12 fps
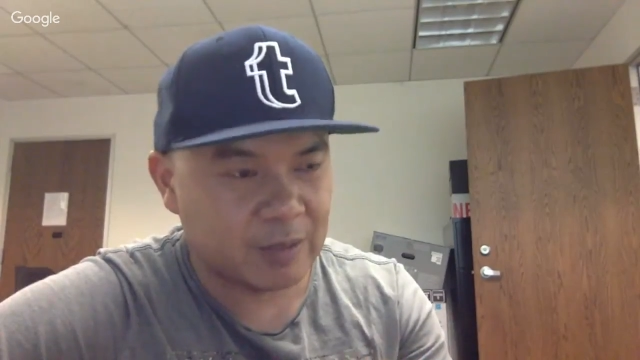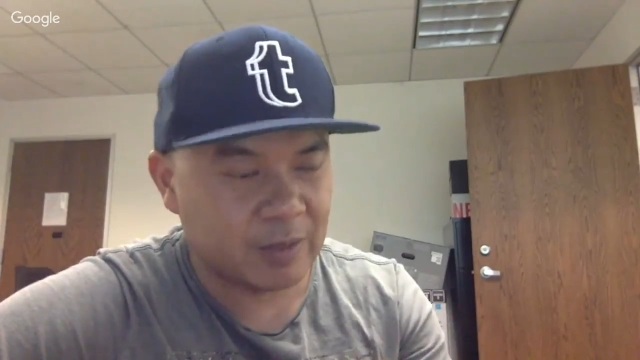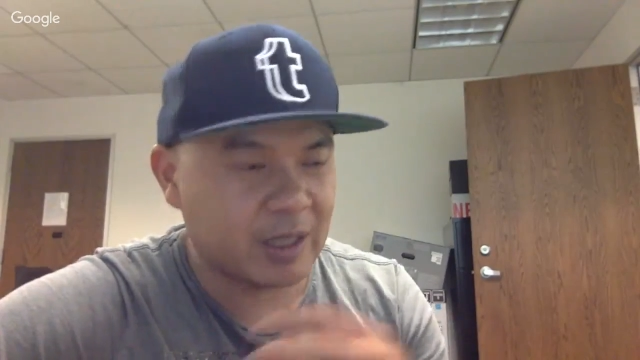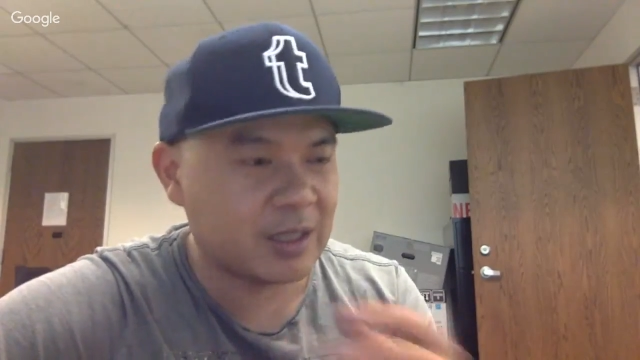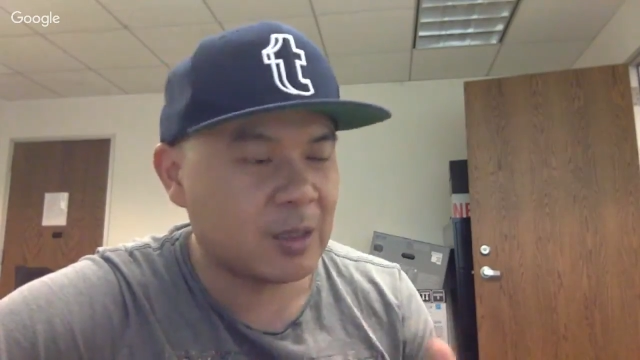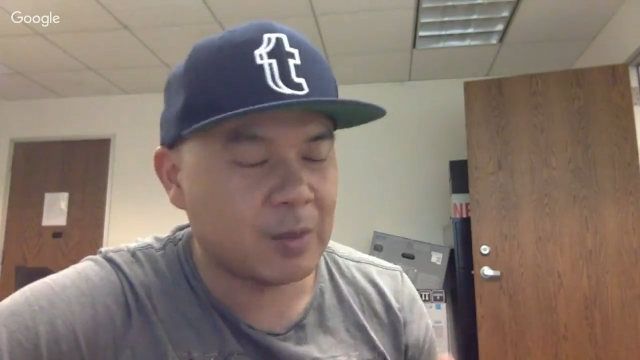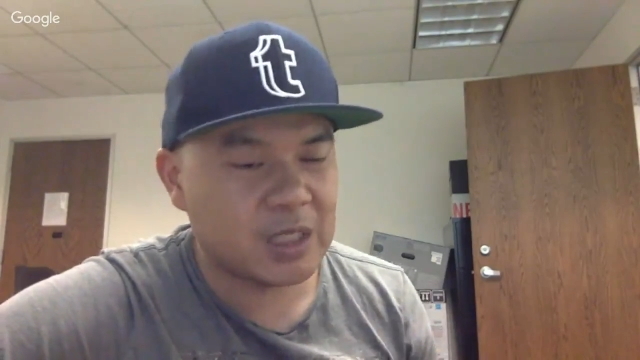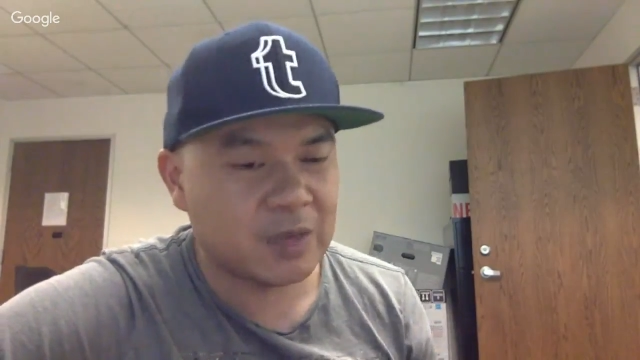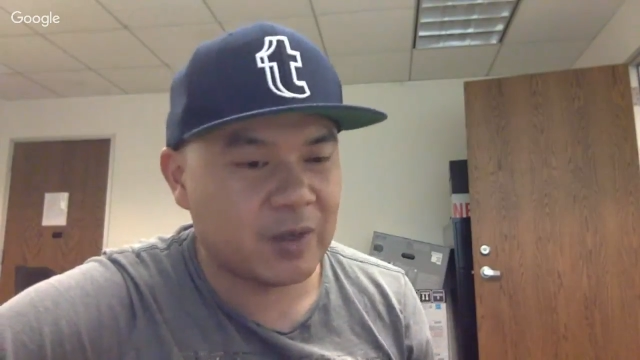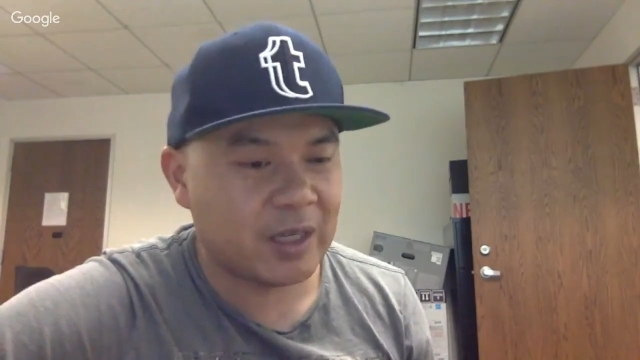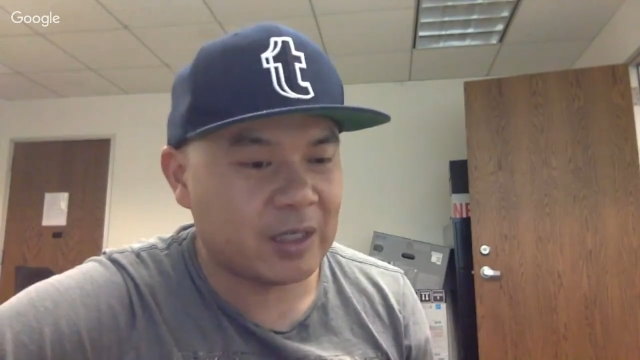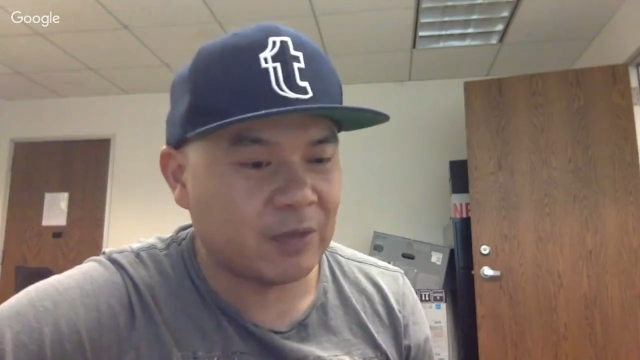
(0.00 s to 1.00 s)
because so much
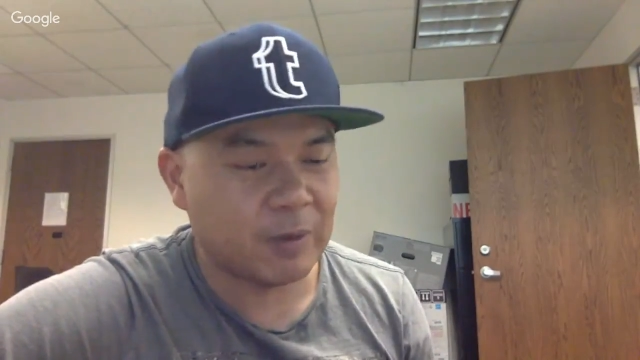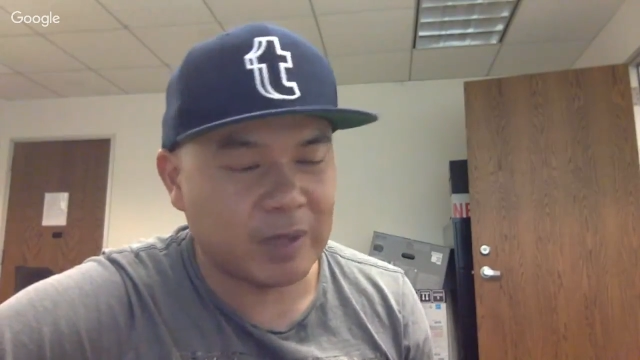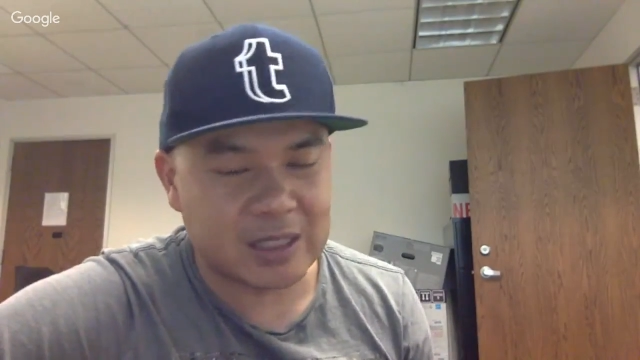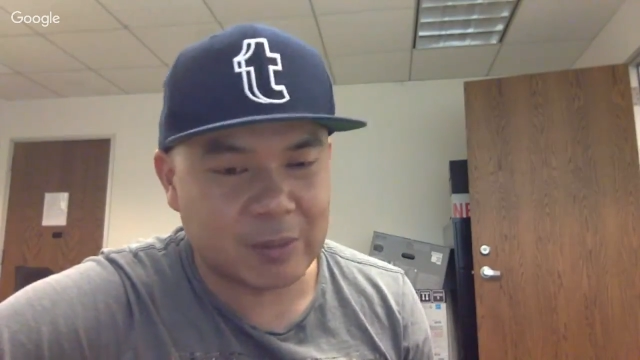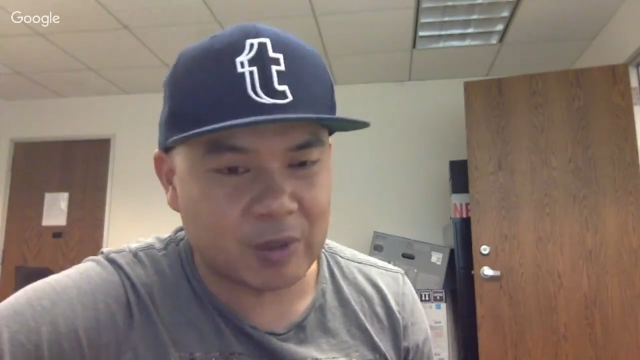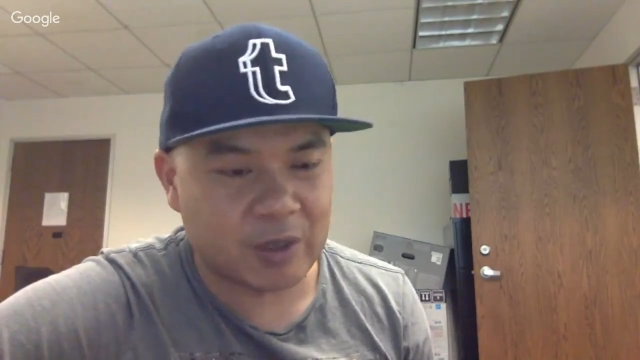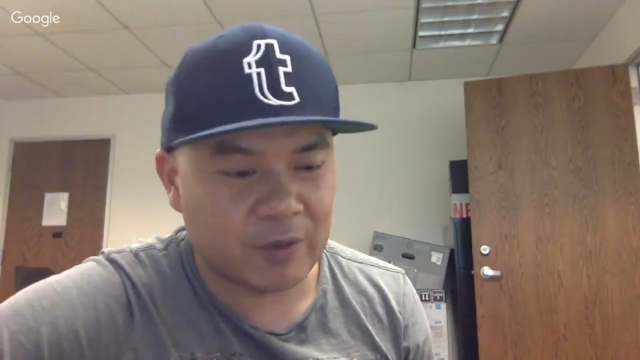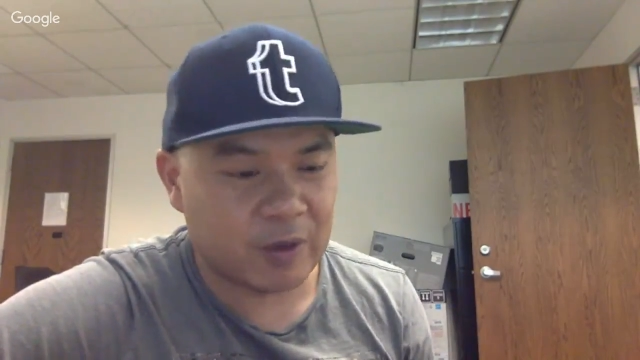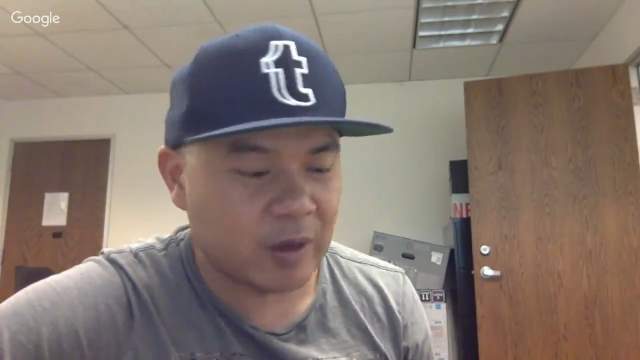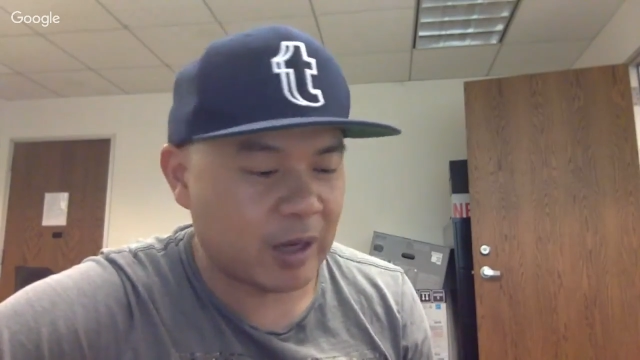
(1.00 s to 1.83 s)
of it is from Lizzie's point of view,